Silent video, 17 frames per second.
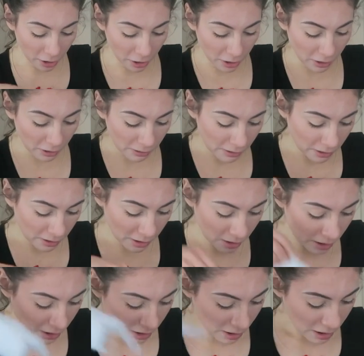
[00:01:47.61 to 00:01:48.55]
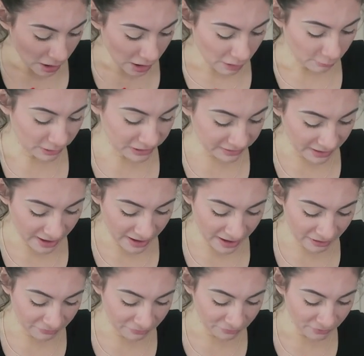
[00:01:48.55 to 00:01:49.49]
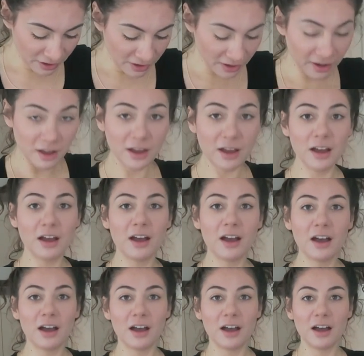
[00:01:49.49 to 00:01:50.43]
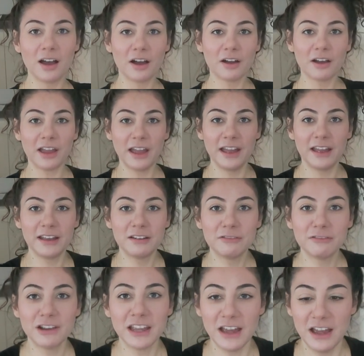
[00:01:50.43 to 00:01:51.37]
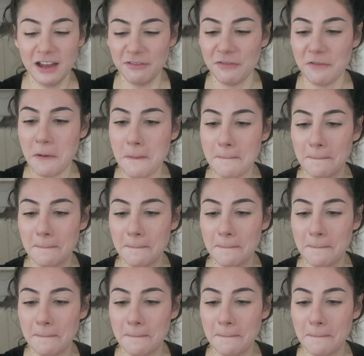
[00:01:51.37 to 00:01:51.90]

Girl, what the F? Okay, we have